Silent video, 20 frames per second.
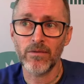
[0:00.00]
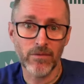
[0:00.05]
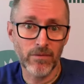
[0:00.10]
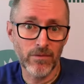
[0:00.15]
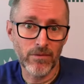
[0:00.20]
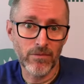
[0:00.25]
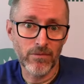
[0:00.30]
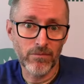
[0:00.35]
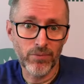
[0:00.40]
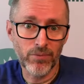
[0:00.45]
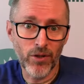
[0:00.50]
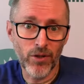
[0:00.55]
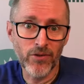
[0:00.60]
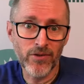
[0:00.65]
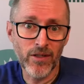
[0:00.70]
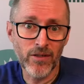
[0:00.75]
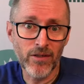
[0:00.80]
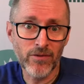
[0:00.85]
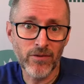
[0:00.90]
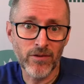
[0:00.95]

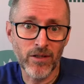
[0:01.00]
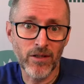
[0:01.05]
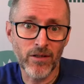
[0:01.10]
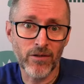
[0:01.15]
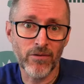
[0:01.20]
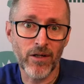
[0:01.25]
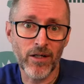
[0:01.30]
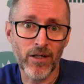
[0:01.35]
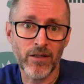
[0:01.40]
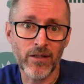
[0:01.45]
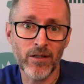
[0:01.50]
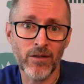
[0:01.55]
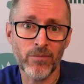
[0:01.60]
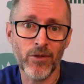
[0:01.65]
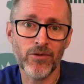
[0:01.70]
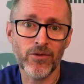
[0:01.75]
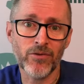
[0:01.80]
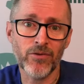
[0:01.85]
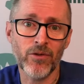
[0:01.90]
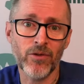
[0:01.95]
process and integrate and heal my
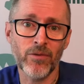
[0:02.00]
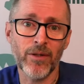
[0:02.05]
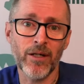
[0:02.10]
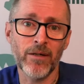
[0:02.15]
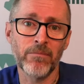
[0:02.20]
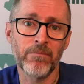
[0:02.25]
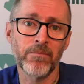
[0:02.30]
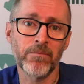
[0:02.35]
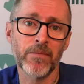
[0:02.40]
trauma,